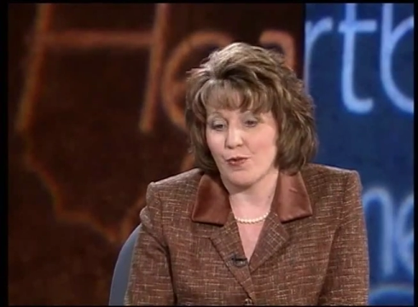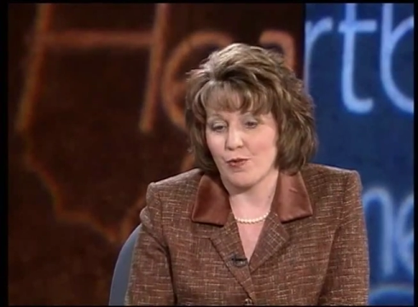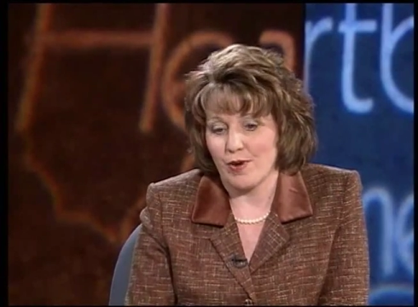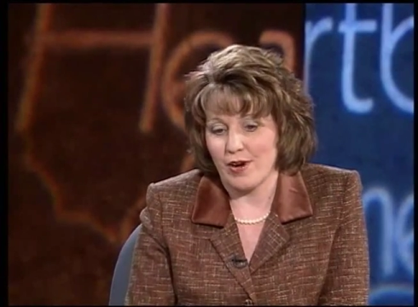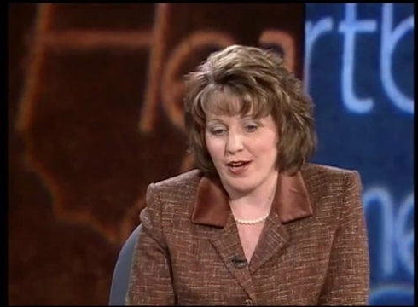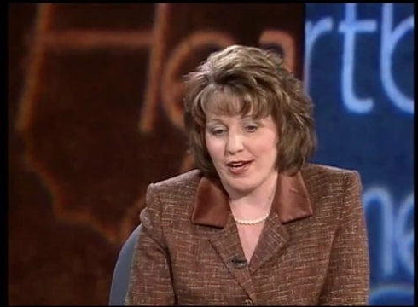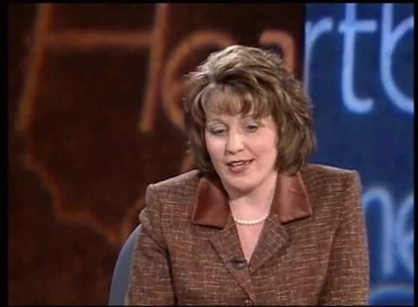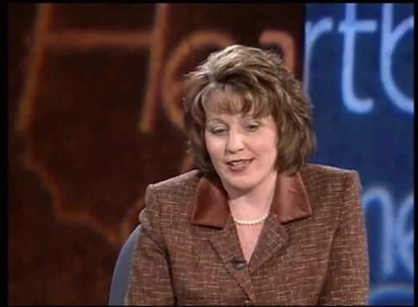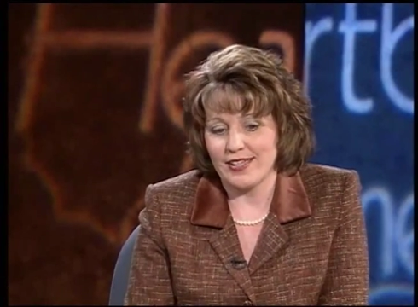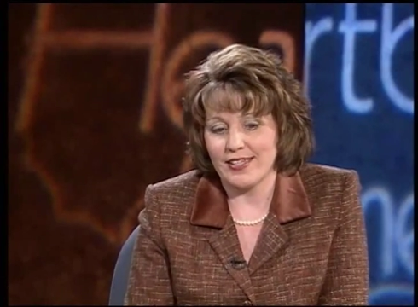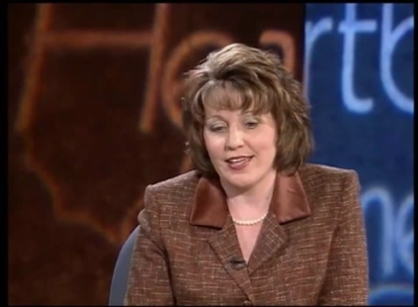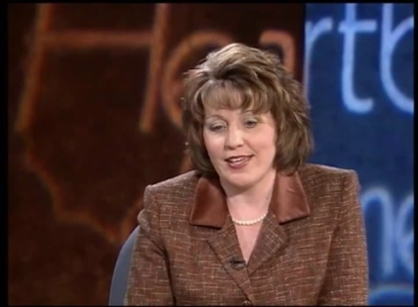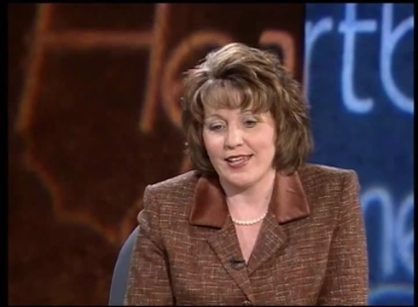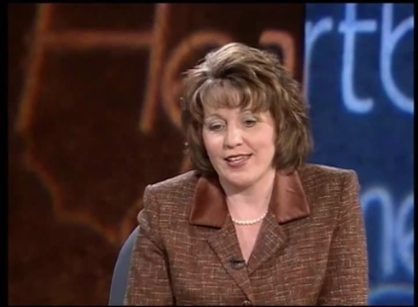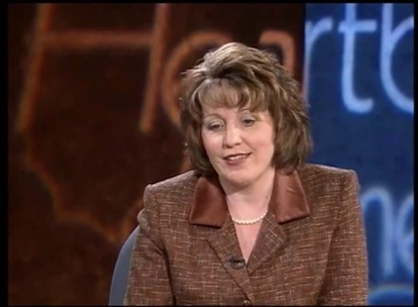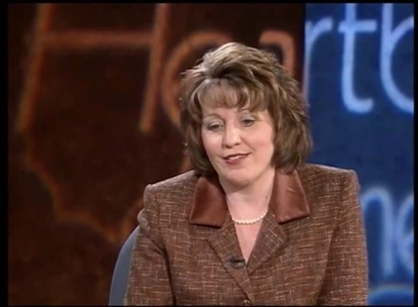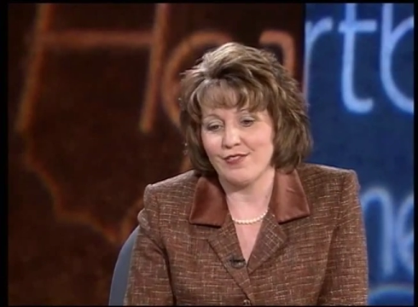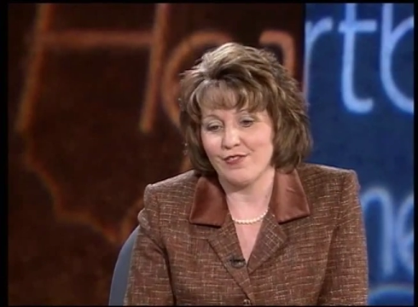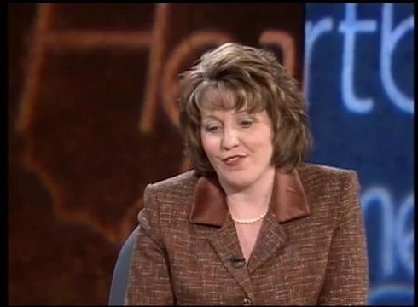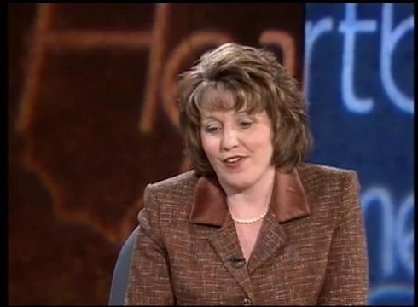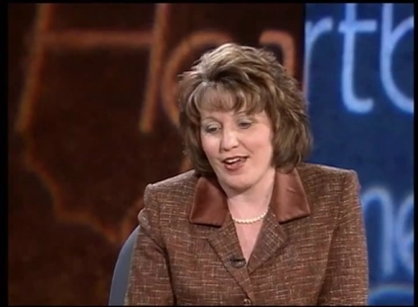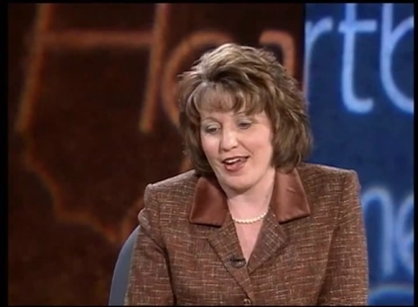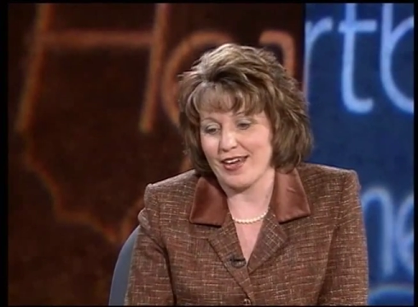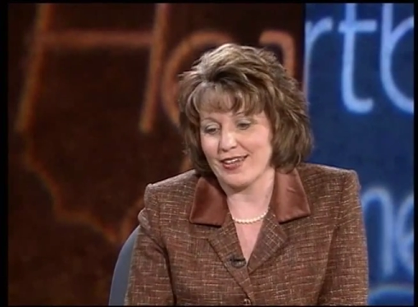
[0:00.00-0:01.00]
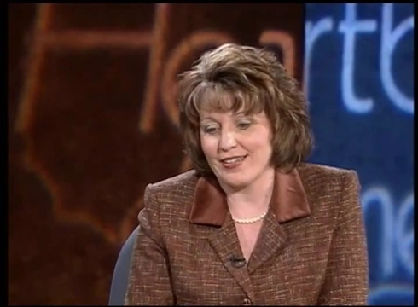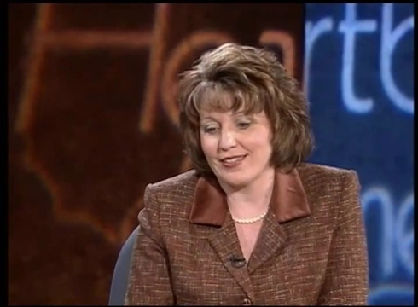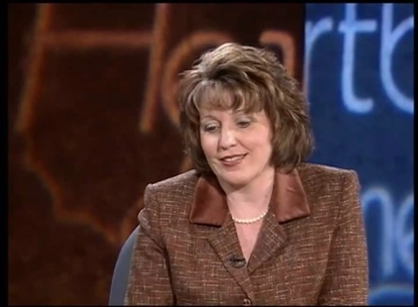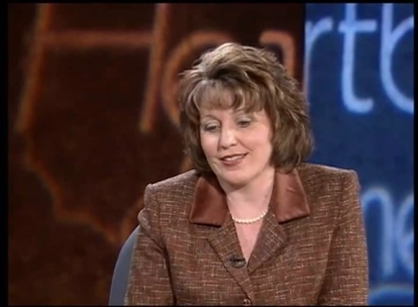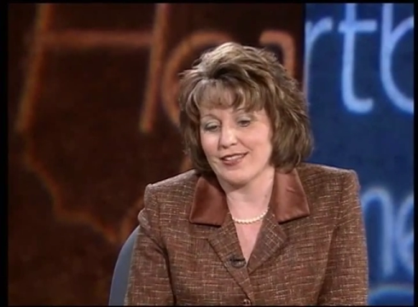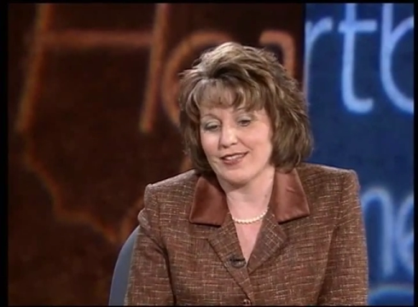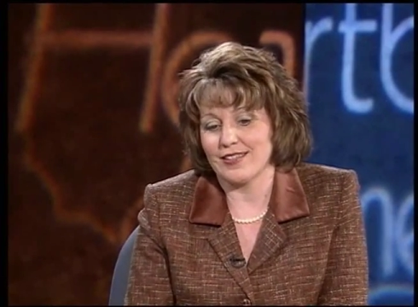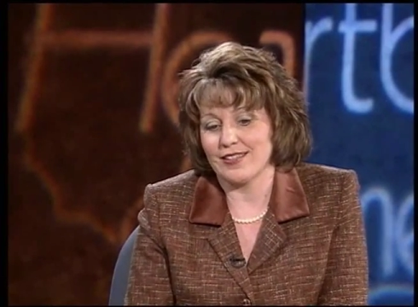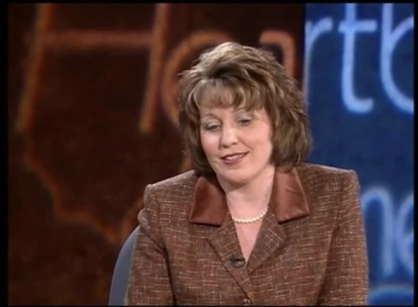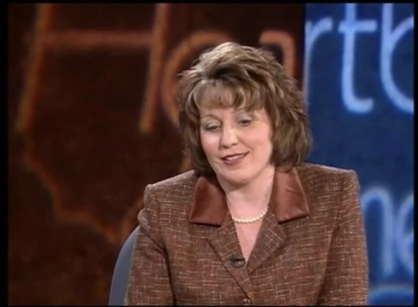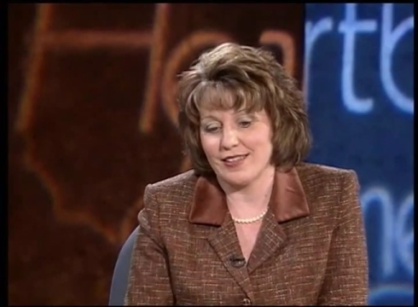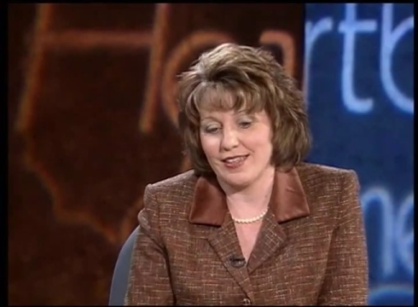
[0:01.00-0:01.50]
Right. In fact,
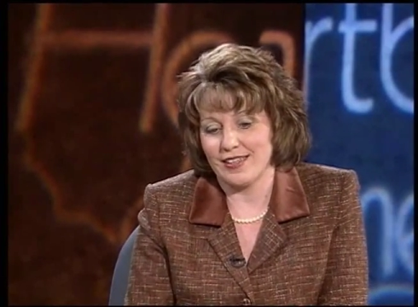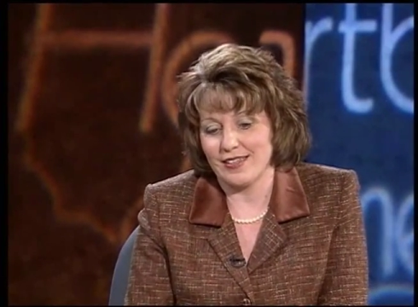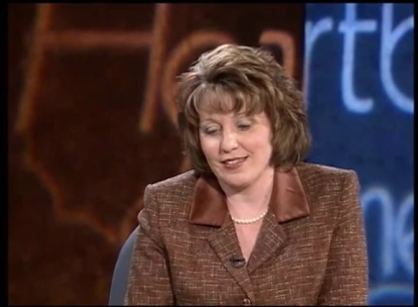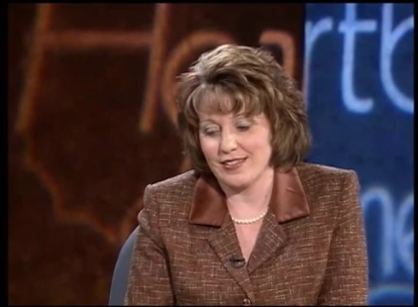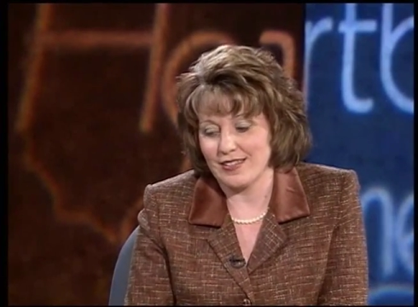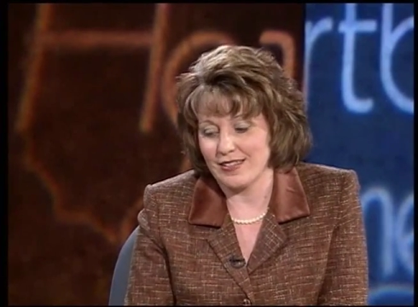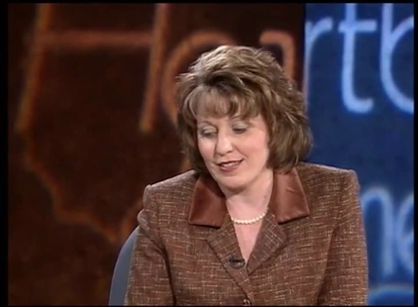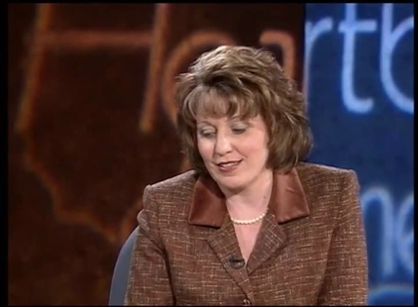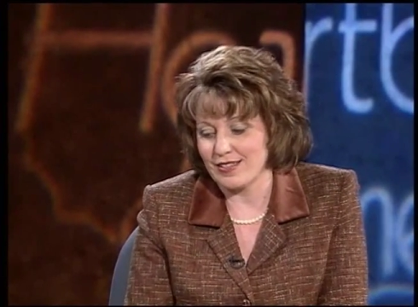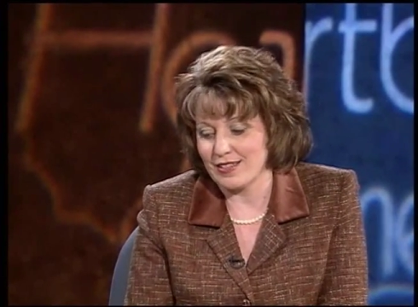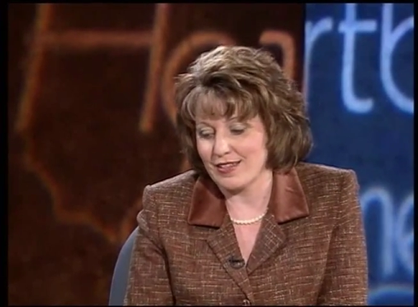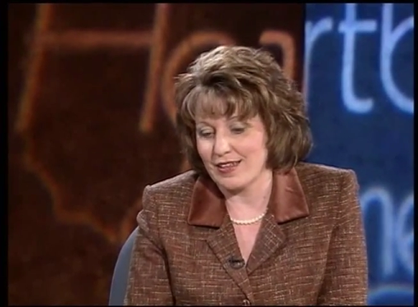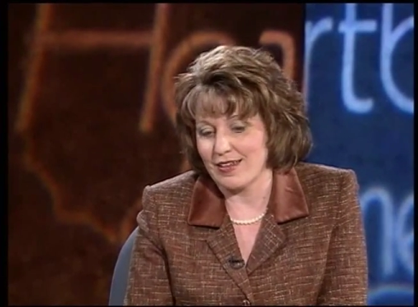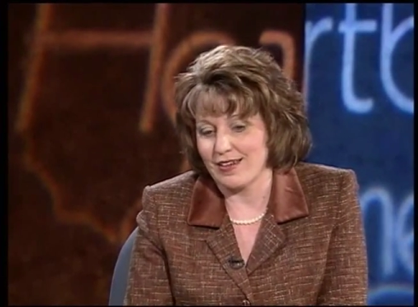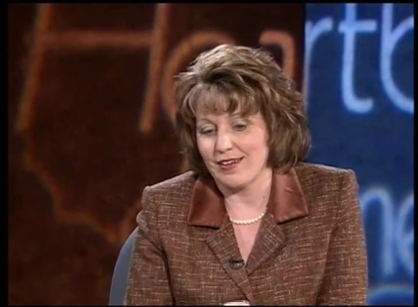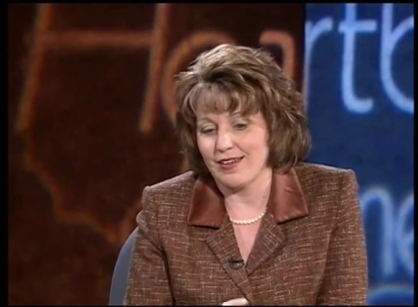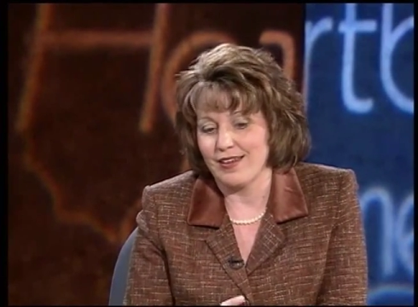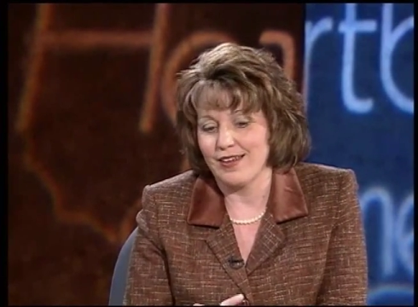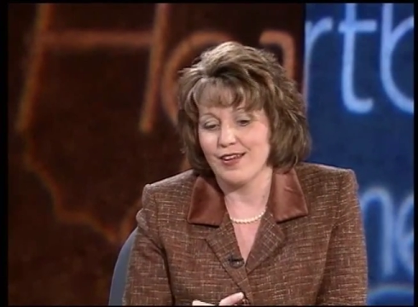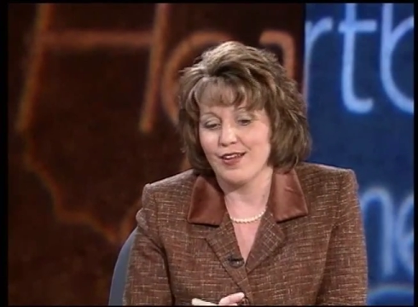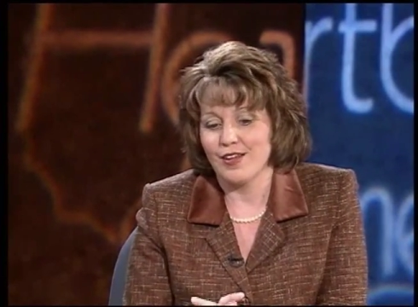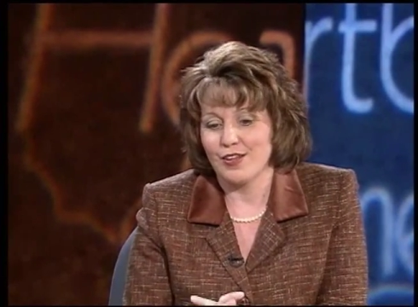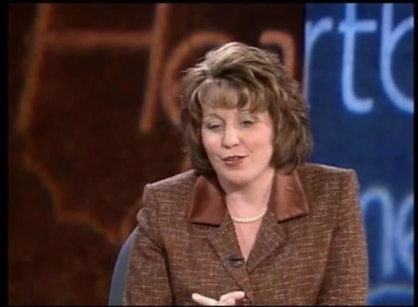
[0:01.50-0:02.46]
this is the